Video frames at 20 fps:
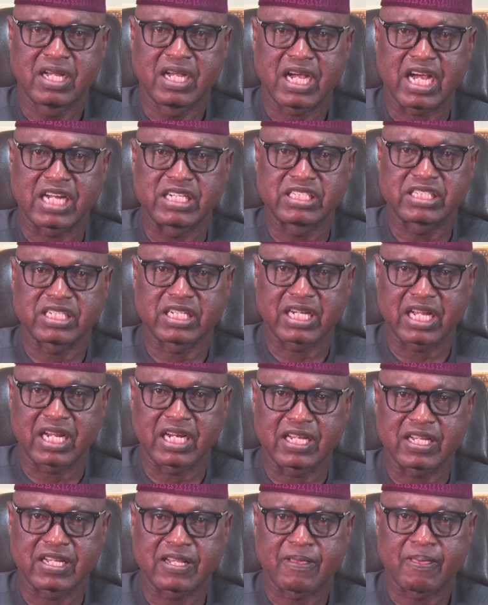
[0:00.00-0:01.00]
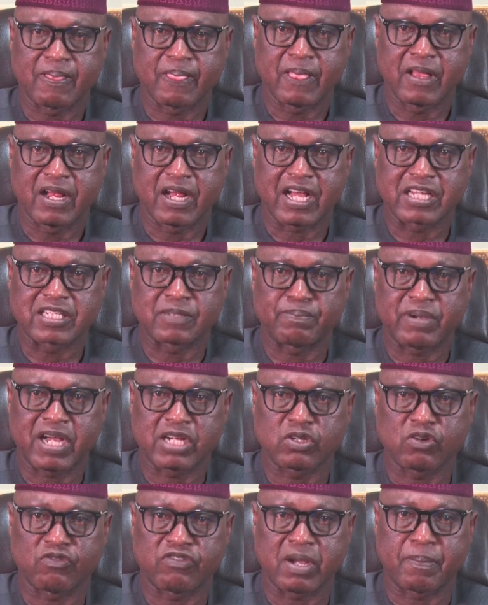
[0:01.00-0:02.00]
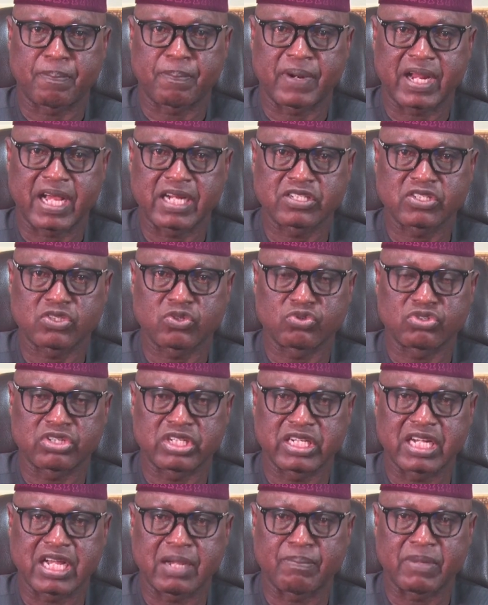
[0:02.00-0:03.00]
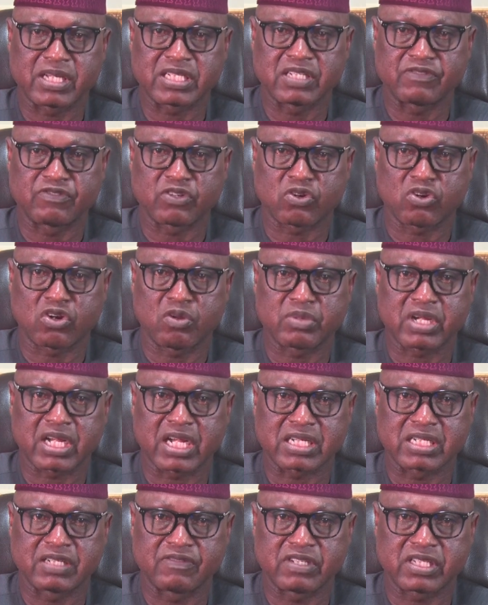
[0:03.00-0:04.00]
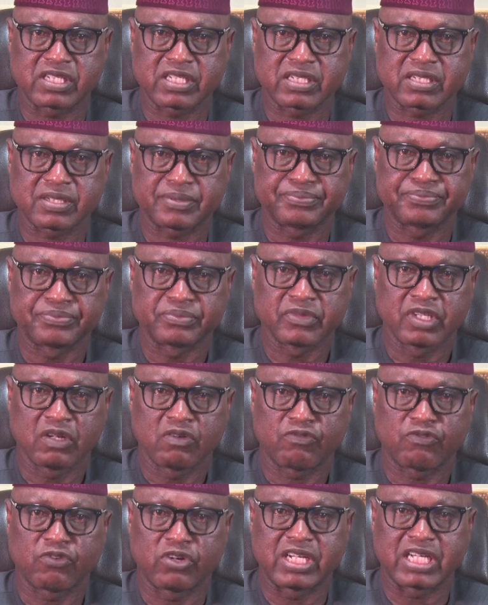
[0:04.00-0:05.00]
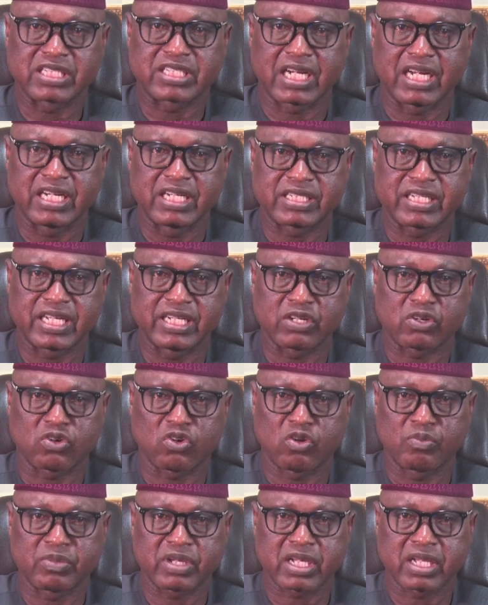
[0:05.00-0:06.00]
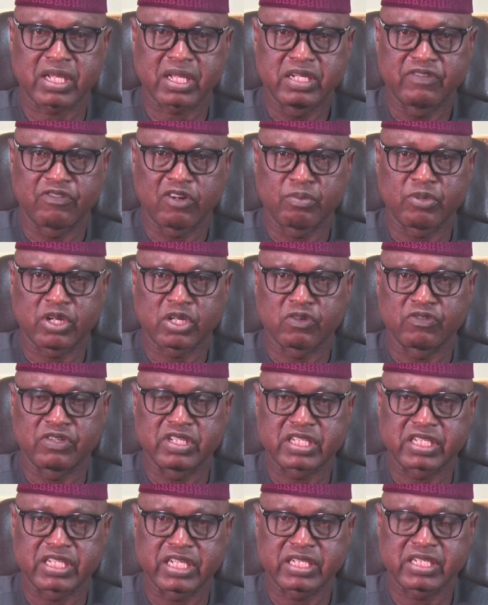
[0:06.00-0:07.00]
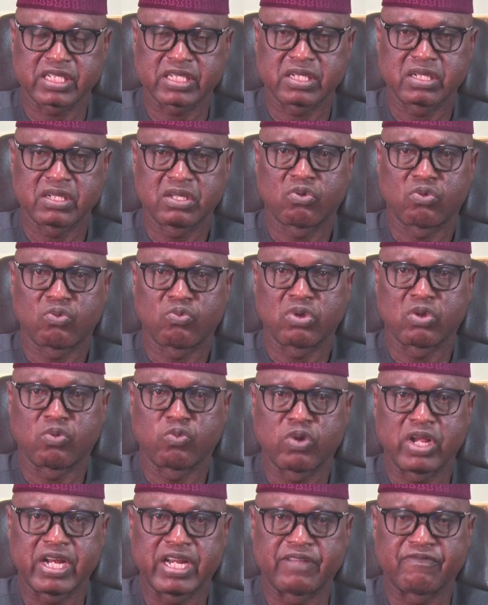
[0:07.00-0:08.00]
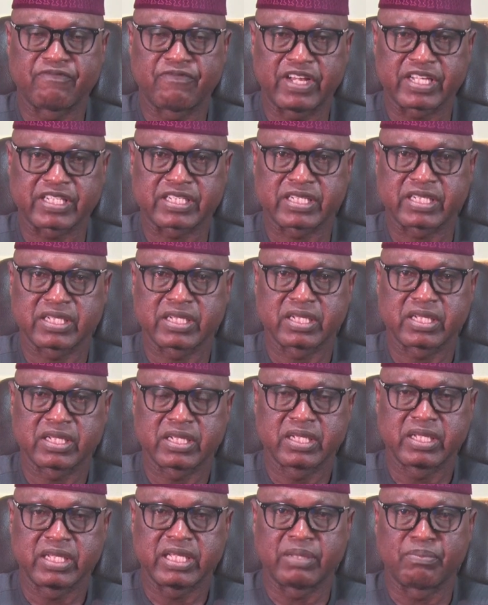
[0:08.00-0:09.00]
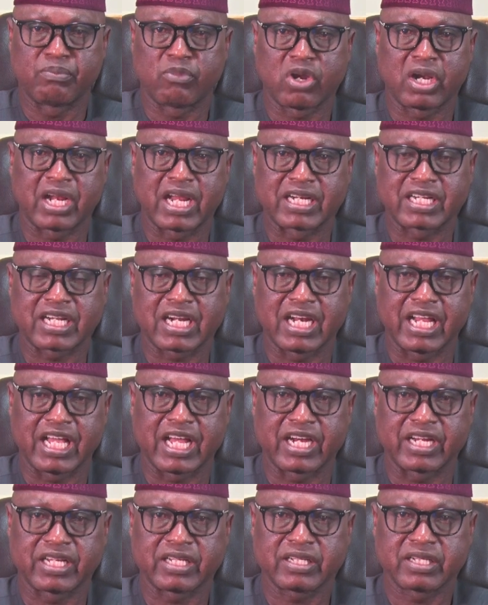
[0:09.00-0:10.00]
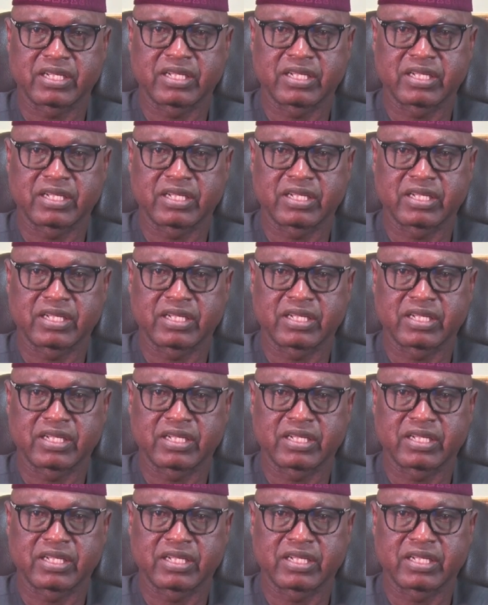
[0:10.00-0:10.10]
Additionally, As part of our plans to trigger massive economic activities for the accelerated economic development of the state, we will invest in more land clearing,